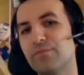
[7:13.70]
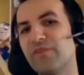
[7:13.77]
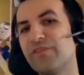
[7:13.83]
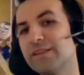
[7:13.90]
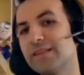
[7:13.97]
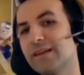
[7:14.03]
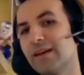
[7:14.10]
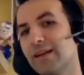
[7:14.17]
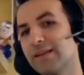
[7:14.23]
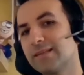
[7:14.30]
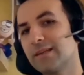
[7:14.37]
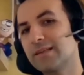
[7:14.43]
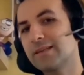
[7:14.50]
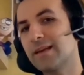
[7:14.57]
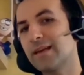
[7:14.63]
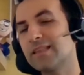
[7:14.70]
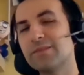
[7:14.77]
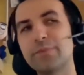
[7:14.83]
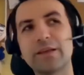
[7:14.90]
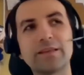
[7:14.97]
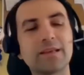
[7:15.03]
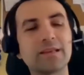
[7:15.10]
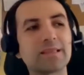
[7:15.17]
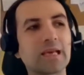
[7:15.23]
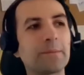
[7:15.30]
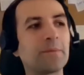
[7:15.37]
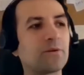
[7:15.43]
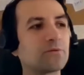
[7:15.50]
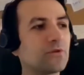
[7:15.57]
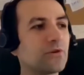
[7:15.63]
Physical exercise, spending
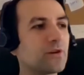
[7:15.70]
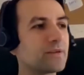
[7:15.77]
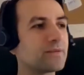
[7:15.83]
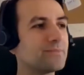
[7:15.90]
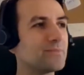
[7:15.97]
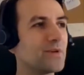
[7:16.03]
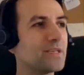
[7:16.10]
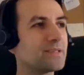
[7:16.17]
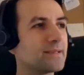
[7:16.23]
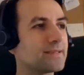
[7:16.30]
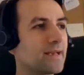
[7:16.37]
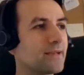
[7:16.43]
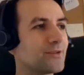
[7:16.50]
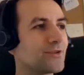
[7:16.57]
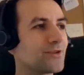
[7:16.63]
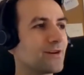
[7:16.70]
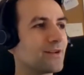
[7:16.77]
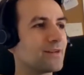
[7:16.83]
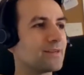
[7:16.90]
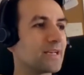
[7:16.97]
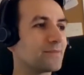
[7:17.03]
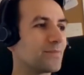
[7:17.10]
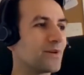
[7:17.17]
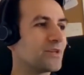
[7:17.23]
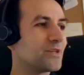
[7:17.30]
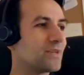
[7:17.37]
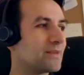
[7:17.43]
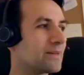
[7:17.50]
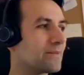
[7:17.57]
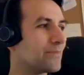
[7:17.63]
time outdoor is essential,
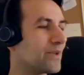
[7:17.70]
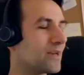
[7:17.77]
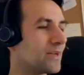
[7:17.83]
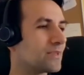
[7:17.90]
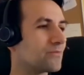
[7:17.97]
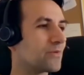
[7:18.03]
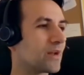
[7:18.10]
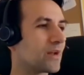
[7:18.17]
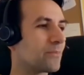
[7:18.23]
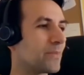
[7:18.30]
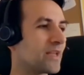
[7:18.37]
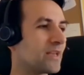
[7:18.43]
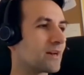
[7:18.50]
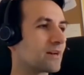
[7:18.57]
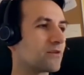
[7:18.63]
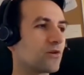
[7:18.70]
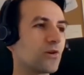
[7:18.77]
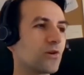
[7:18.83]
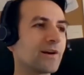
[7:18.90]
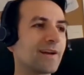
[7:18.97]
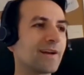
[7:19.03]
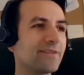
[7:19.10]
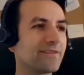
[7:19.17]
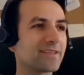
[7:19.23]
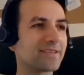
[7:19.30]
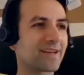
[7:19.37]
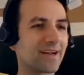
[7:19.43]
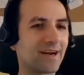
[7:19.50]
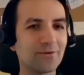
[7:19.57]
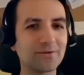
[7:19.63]
especially in a period where many are no longer leaving
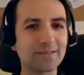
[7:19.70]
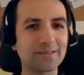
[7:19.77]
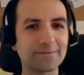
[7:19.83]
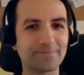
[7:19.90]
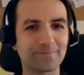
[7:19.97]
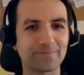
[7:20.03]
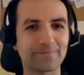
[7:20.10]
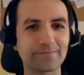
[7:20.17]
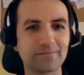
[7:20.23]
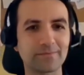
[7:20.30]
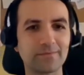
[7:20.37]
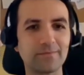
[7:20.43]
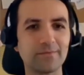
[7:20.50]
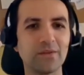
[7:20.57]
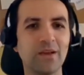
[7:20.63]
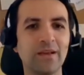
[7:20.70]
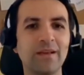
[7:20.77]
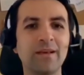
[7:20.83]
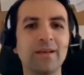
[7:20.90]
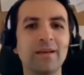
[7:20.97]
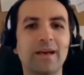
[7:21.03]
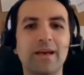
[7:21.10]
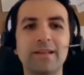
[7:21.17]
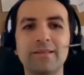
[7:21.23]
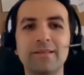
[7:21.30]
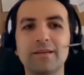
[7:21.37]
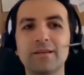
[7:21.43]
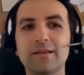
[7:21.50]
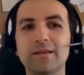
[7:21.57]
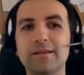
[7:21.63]
their house.
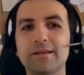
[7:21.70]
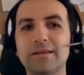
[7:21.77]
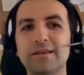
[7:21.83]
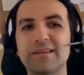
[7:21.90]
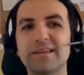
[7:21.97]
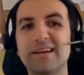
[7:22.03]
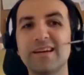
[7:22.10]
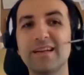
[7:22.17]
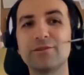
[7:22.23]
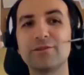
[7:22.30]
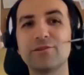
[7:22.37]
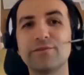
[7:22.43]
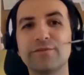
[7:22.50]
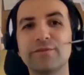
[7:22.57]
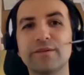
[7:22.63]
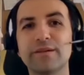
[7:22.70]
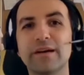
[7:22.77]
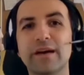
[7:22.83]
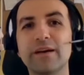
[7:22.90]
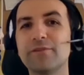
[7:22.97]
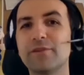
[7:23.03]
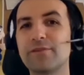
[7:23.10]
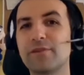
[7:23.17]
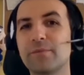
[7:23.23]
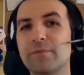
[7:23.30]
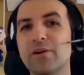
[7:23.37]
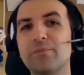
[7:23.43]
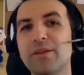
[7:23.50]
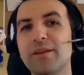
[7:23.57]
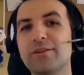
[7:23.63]
And a lot of effort, from
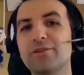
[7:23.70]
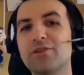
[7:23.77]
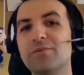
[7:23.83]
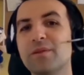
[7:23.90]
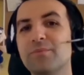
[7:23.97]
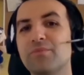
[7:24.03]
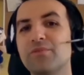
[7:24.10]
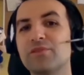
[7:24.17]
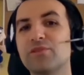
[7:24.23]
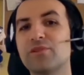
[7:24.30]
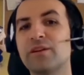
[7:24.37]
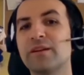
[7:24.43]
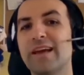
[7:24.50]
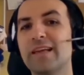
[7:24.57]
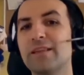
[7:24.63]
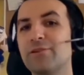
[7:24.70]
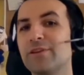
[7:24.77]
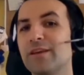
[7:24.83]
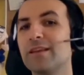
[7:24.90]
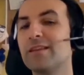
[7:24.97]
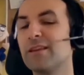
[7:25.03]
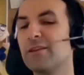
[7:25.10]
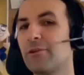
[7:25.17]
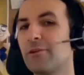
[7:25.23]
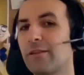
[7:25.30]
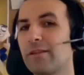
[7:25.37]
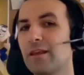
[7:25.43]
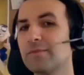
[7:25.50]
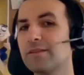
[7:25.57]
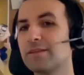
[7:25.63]
my opinion, should be put on educating your
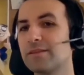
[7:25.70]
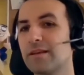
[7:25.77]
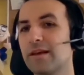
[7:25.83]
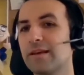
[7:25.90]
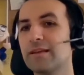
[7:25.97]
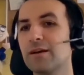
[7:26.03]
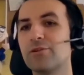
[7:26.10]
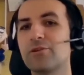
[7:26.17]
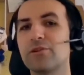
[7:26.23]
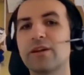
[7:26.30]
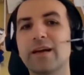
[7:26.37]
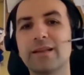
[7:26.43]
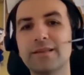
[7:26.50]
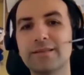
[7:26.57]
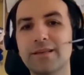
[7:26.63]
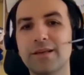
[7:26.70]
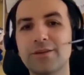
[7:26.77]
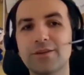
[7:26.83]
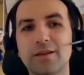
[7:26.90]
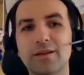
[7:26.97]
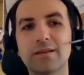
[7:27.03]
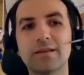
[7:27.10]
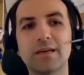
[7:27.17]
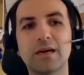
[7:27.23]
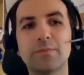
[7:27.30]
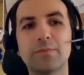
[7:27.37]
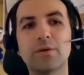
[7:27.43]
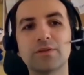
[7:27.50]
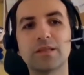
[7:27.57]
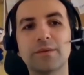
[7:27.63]
teams and our organization
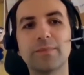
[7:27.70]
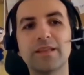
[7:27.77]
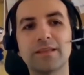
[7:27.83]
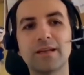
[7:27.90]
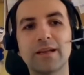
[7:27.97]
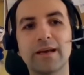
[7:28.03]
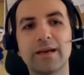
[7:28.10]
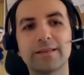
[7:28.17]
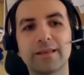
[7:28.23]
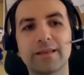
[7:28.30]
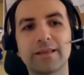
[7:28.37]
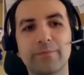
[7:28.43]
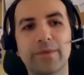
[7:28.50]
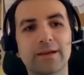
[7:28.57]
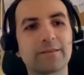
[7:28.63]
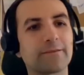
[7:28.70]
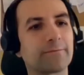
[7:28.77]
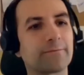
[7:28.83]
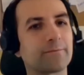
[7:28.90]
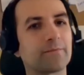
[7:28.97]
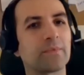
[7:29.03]
about the mental health impact.